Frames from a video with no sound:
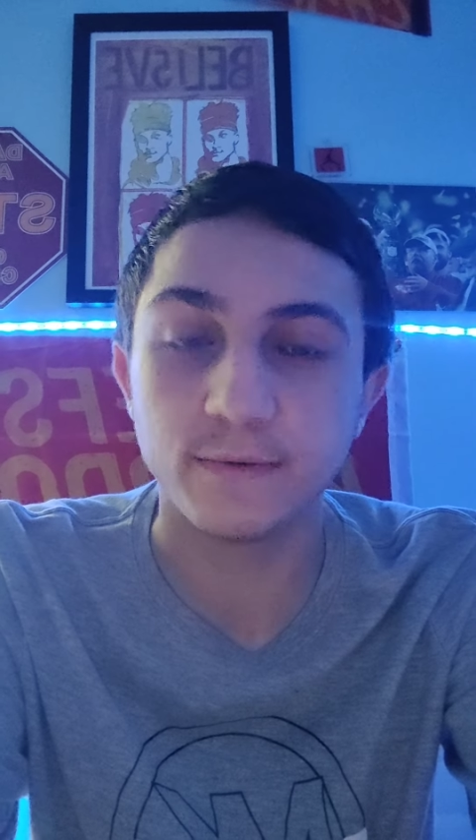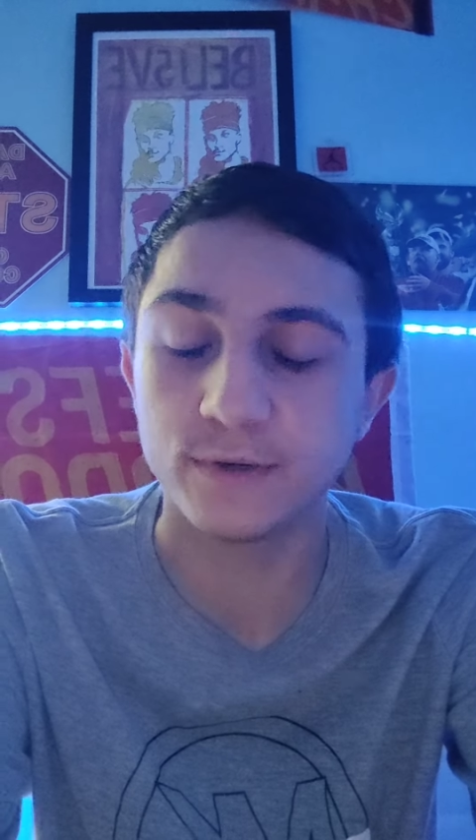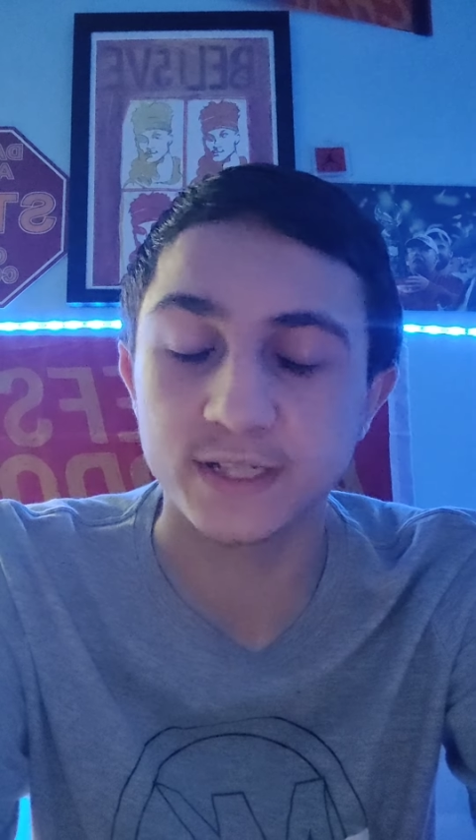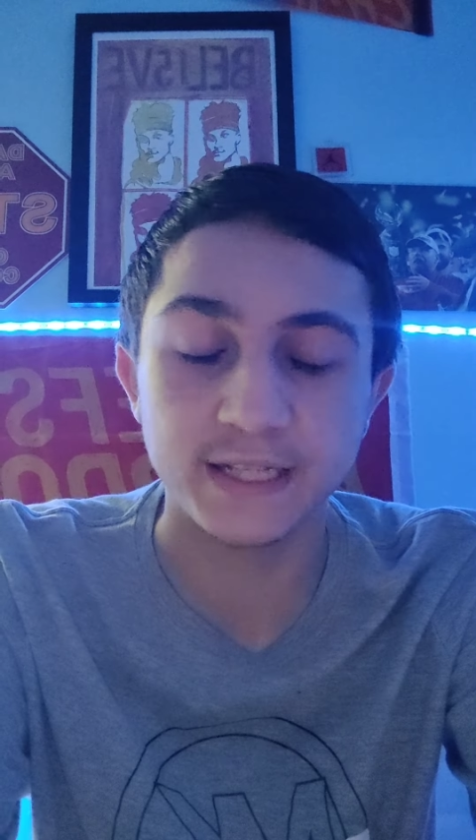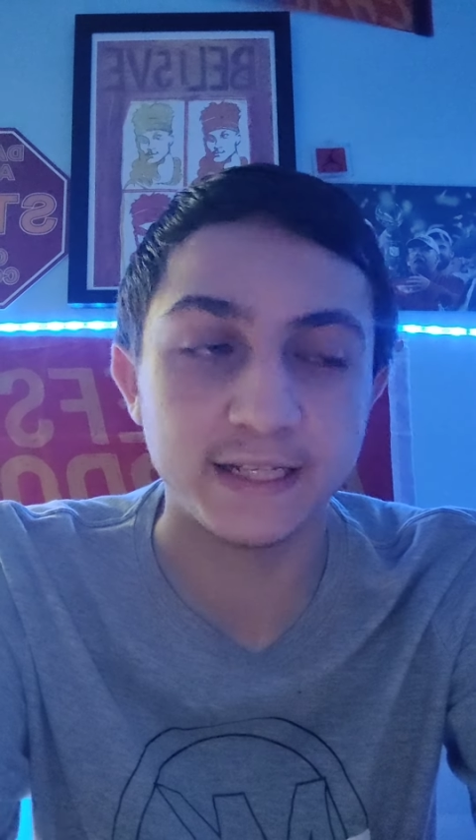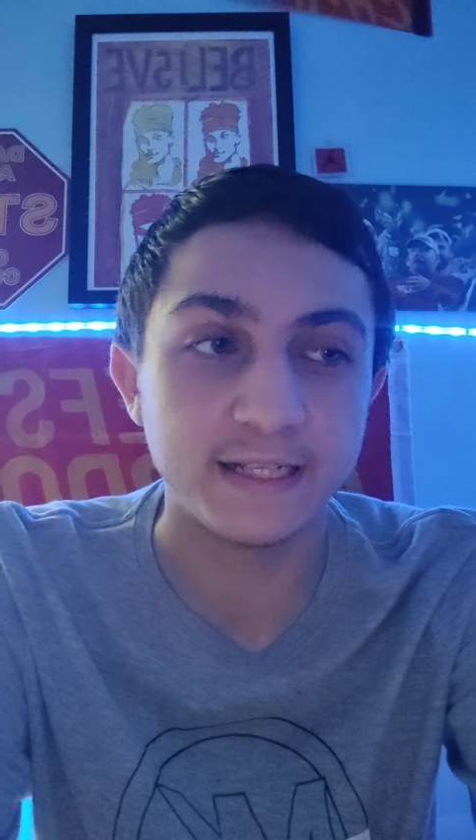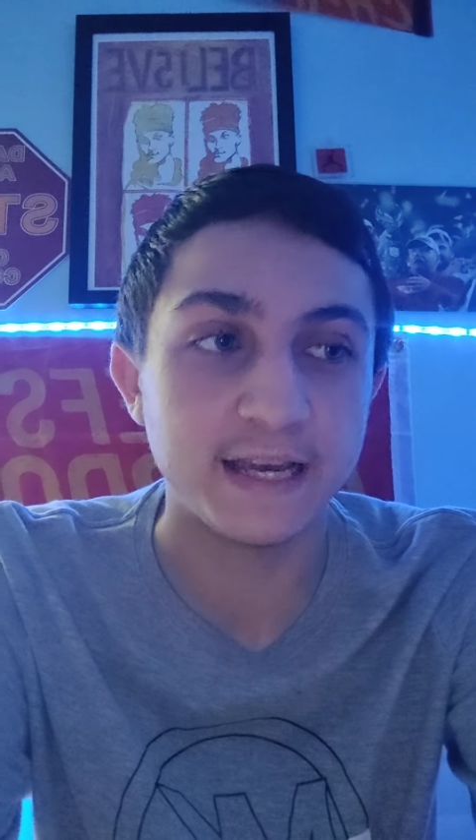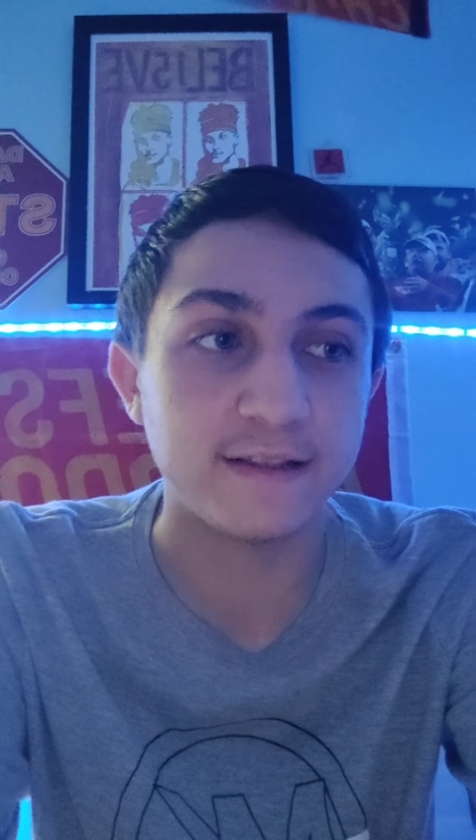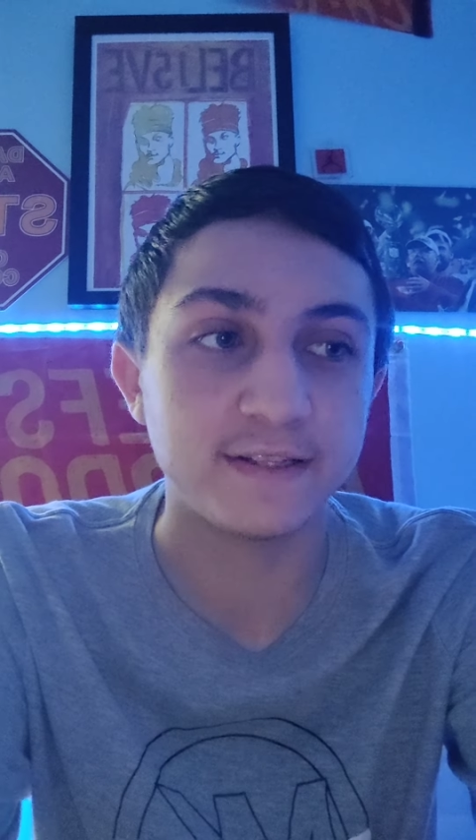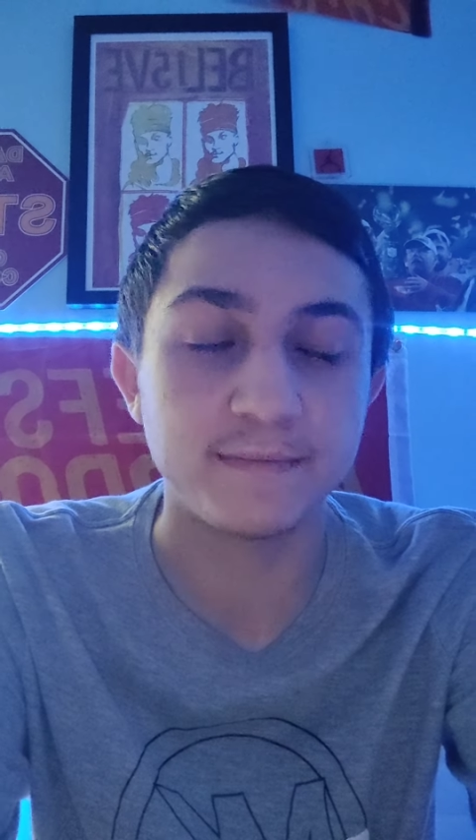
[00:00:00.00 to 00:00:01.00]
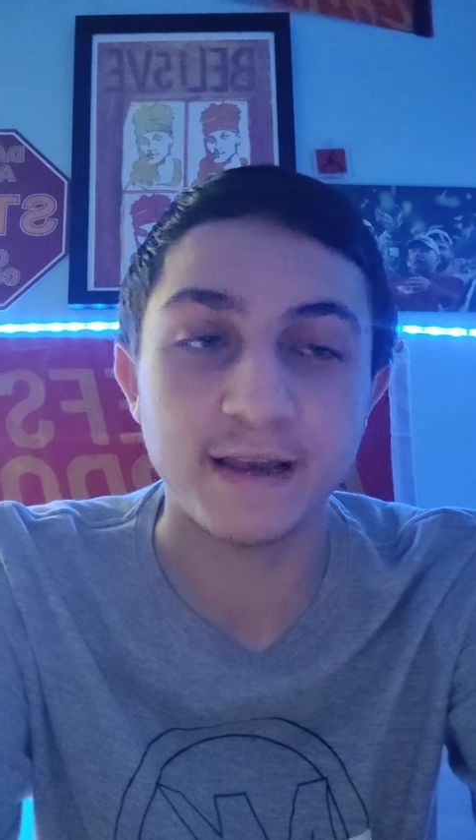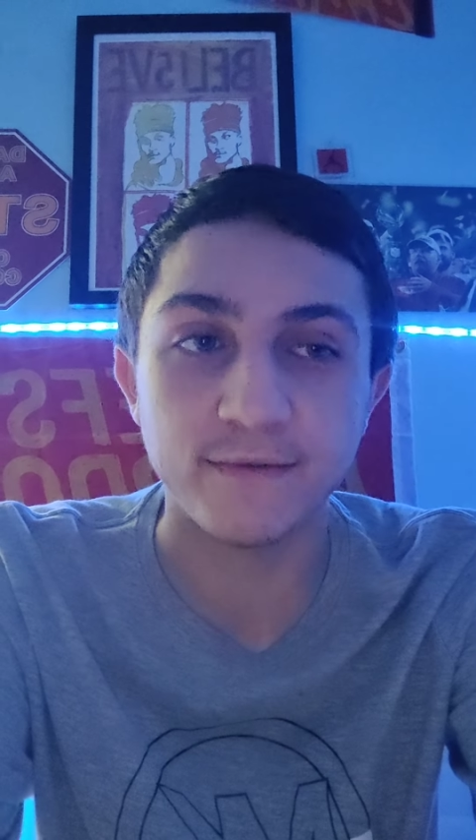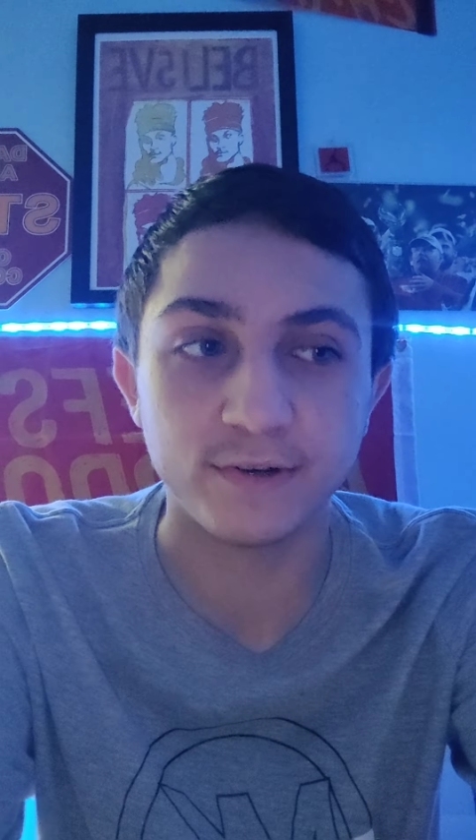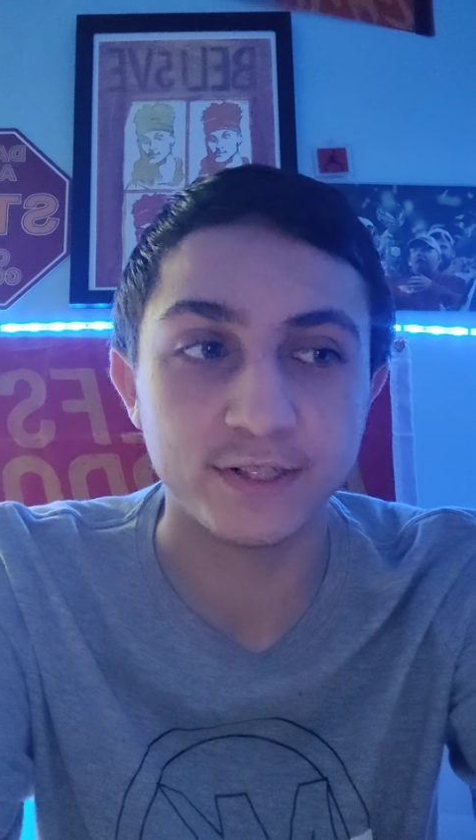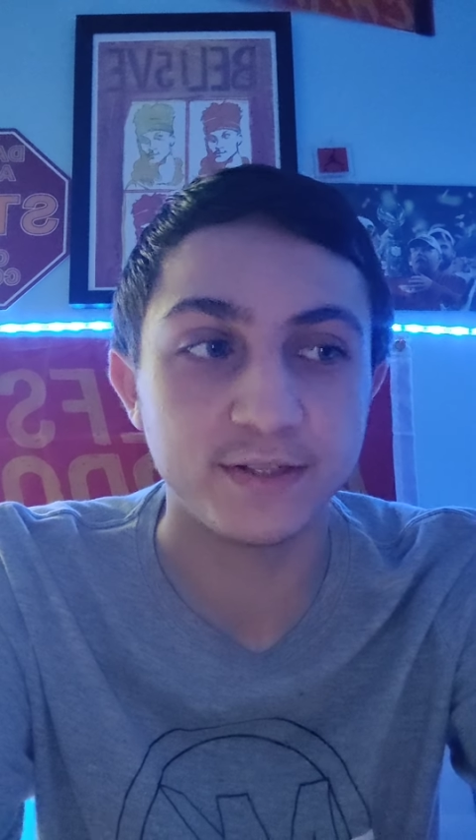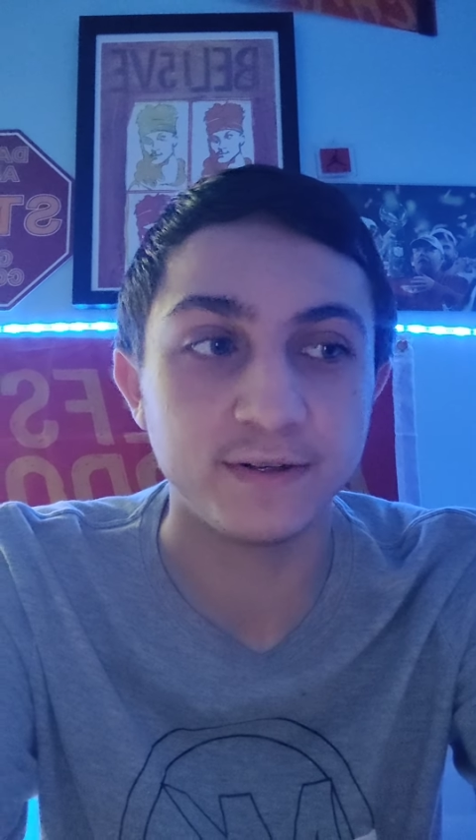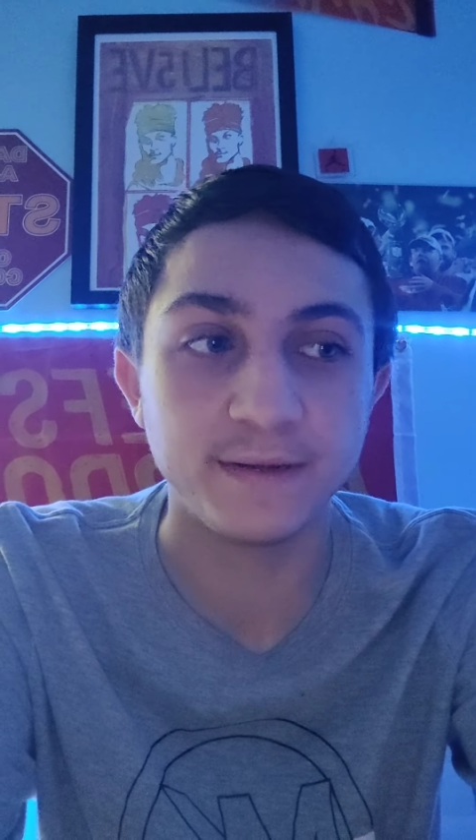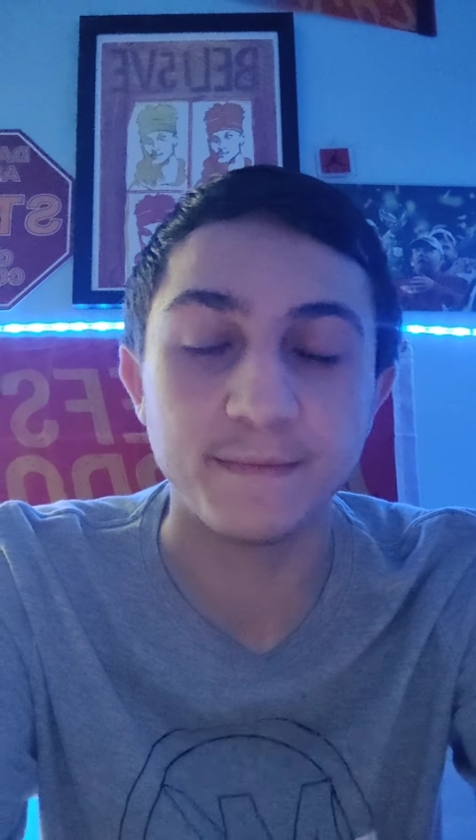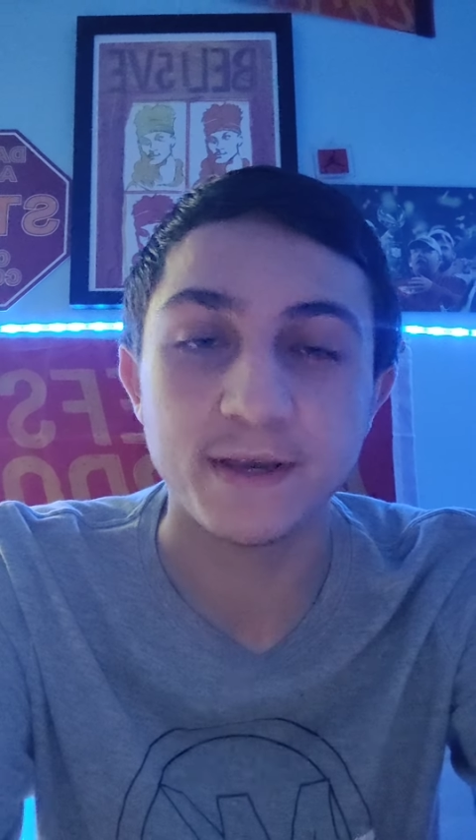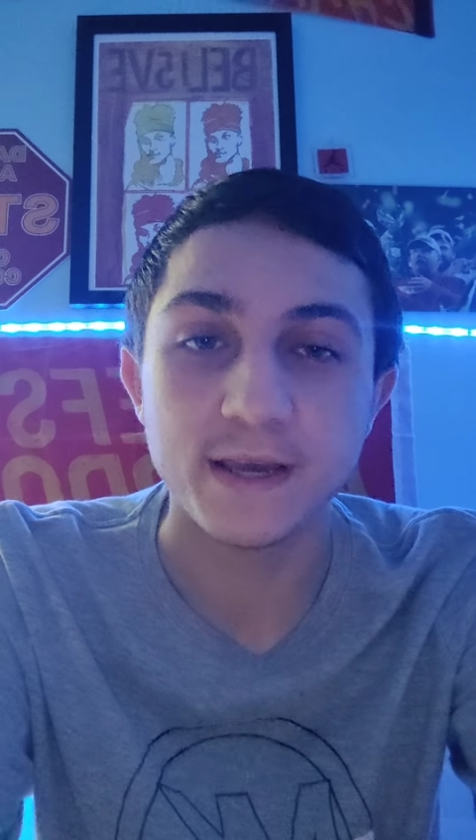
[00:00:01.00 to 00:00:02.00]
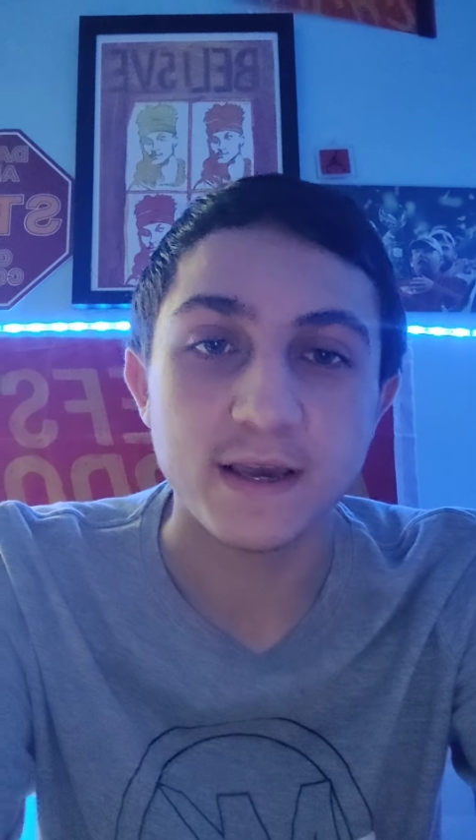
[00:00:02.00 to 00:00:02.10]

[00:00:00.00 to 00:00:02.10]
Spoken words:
We're seeing the Dallas Mavericks doing it.